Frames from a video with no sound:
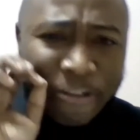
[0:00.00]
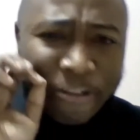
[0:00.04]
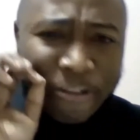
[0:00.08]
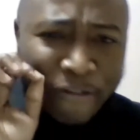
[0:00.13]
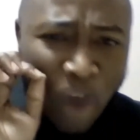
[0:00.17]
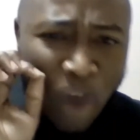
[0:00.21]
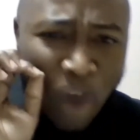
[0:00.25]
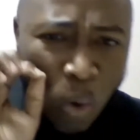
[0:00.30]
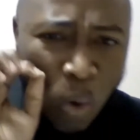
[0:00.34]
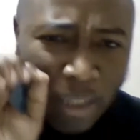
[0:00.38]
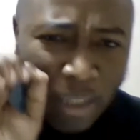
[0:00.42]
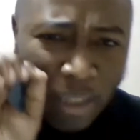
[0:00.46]

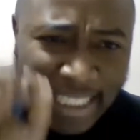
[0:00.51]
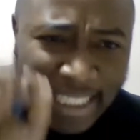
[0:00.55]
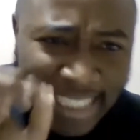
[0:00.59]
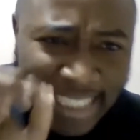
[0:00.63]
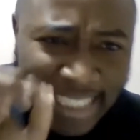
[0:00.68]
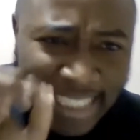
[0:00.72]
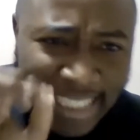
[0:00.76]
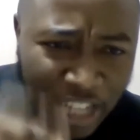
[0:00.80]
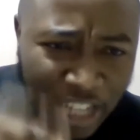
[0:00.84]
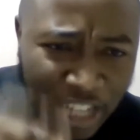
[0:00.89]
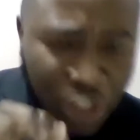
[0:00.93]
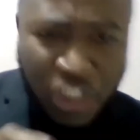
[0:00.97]

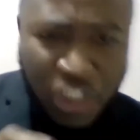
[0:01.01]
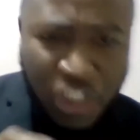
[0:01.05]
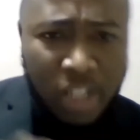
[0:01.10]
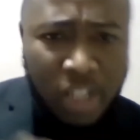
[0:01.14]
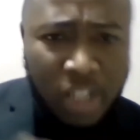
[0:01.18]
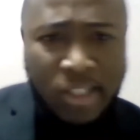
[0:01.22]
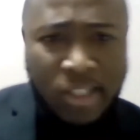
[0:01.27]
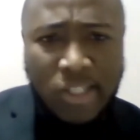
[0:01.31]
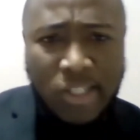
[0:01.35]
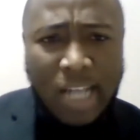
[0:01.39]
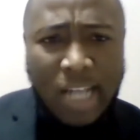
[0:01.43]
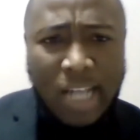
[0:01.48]

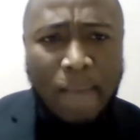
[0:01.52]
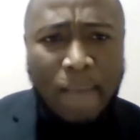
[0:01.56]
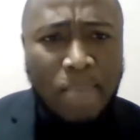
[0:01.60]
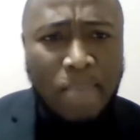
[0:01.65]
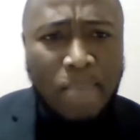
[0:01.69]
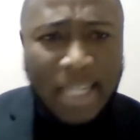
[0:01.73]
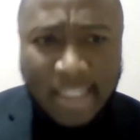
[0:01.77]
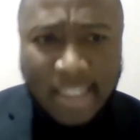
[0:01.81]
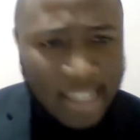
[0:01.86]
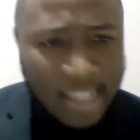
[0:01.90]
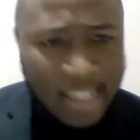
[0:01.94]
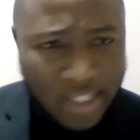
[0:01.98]
foundations are
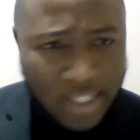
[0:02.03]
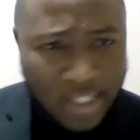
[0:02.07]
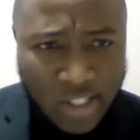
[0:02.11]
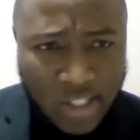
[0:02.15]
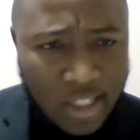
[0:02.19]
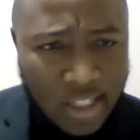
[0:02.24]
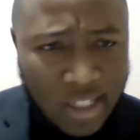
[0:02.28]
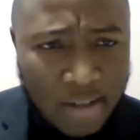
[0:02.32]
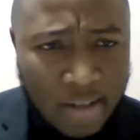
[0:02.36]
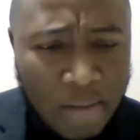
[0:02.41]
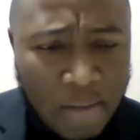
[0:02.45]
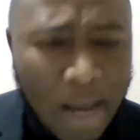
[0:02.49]
being
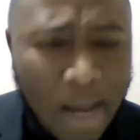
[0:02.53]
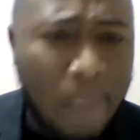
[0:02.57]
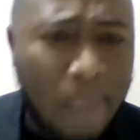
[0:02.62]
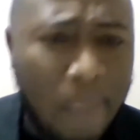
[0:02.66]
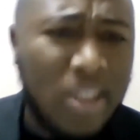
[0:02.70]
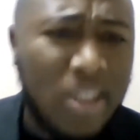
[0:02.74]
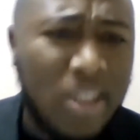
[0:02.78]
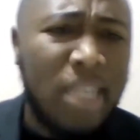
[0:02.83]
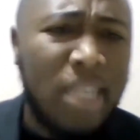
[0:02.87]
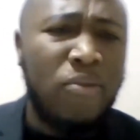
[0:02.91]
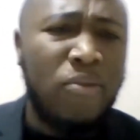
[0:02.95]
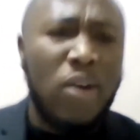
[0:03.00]
tested. The Bible
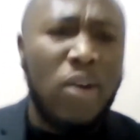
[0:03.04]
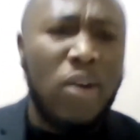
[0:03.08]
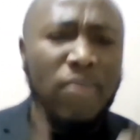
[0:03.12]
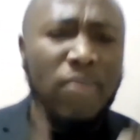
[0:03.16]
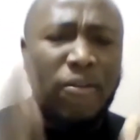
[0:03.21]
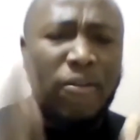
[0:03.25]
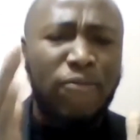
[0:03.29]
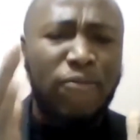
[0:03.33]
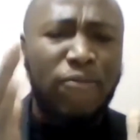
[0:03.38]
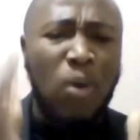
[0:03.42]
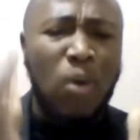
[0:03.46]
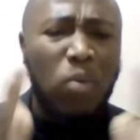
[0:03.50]
said, for if
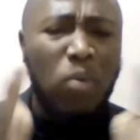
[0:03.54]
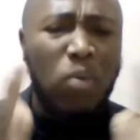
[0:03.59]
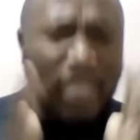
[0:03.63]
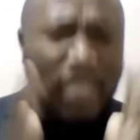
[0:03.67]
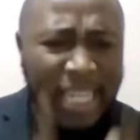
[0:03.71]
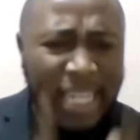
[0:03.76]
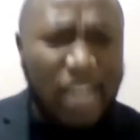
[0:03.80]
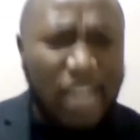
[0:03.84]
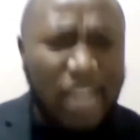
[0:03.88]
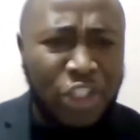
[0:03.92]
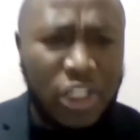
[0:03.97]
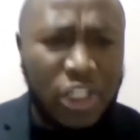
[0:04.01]
the
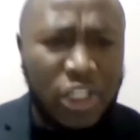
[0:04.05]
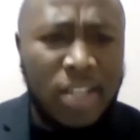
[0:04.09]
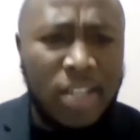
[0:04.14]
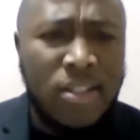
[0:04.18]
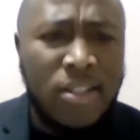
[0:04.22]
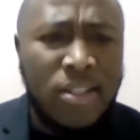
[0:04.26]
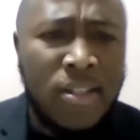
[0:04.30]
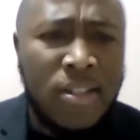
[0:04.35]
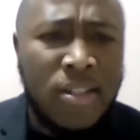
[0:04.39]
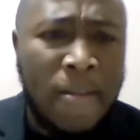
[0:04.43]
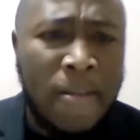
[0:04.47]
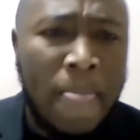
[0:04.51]

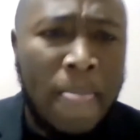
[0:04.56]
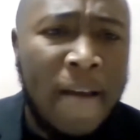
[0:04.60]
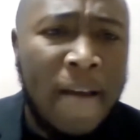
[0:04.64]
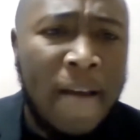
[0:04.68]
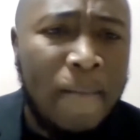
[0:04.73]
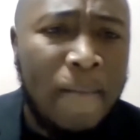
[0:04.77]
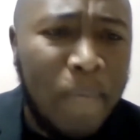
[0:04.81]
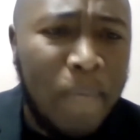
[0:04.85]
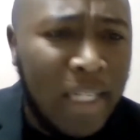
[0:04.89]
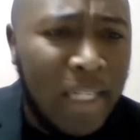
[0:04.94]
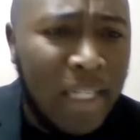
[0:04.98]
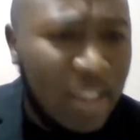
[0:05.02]
foundations
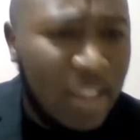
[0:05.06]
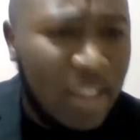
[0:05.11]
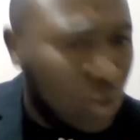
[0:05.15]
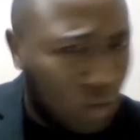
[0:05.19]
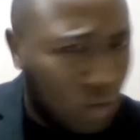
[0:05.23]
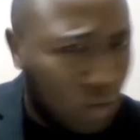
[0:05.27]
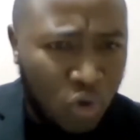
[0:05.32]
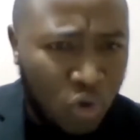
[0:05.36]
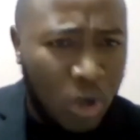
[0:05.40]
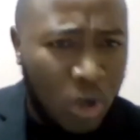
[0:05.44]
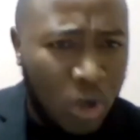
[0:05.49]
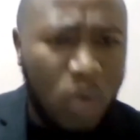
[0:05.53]
be
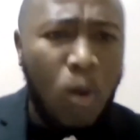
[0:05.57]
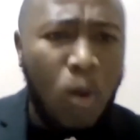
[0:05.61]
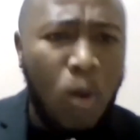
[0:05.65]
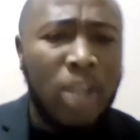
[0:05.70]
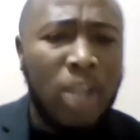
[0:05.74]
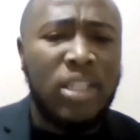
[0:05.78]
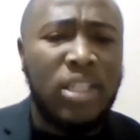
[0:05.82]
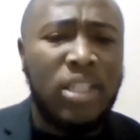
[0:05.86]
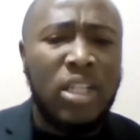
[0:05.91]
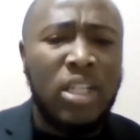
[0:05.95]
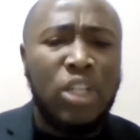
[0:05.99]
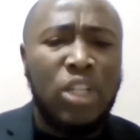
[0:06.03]
destroyed,
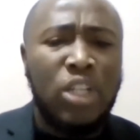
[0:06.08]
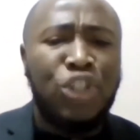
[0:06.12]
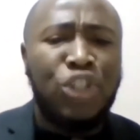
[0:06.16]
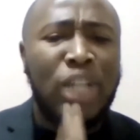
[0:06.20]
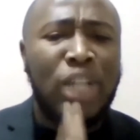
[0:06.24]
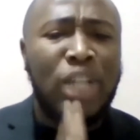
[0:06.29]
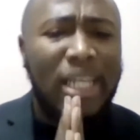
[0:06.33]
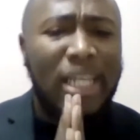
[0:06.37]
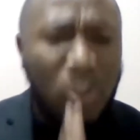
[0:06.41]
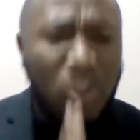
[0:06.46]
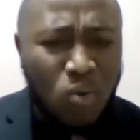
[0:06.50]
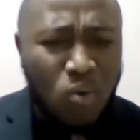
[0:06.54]
what
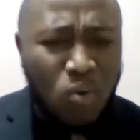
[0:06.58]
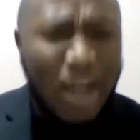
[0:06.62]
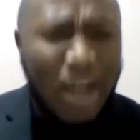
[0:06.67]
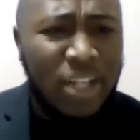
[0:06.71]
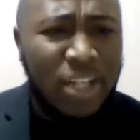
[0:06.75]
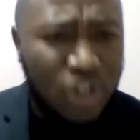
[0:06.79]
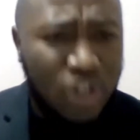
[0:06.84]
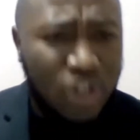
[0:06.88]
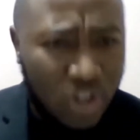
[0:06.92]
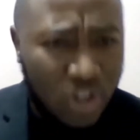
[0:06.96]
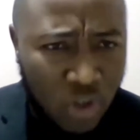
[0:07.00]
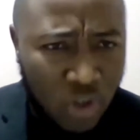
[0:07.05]
shall the
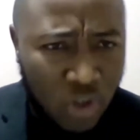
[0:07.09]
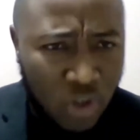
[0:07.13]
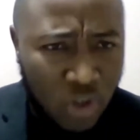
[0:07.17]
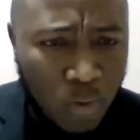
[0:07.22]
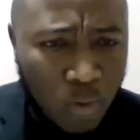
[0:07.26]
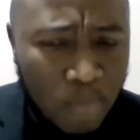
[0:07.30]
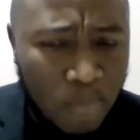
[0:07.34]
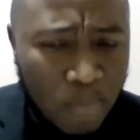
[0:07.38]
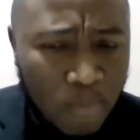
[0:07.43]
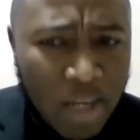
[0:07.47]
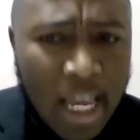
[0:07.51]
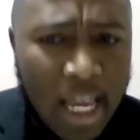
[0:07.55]
righteous do?
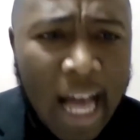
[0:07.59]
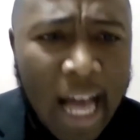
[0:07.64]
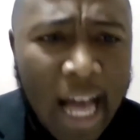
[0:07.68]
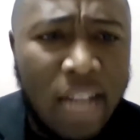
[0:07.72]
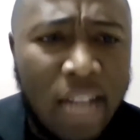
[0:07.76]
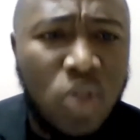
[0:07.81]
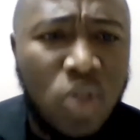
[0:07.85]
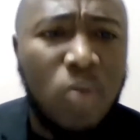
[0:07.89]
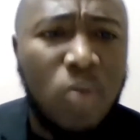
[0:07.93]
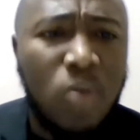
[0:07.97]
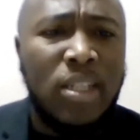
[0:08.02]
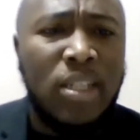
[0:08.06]
And
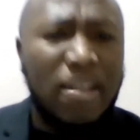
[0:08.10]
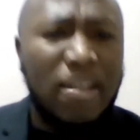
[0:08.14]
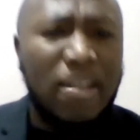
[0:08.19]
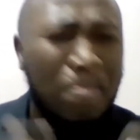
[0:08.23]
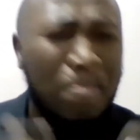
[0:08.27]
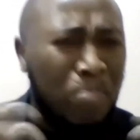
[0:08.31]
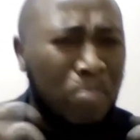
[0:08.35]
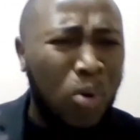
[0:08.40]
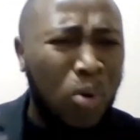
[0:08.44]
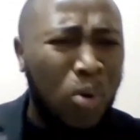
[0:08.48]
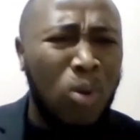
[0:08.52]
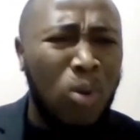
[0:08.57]
so it's
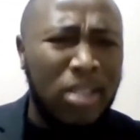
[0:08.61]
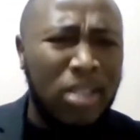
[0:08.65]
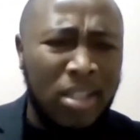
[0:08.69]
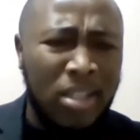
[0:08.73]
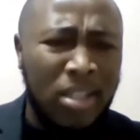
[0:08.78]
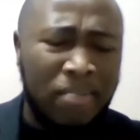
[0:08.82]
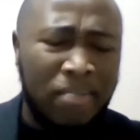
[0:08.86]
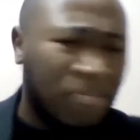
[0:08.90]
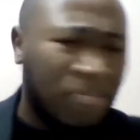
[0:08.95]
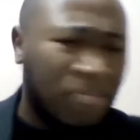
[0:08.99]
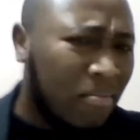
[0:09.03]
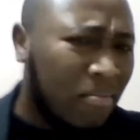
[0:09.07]
important.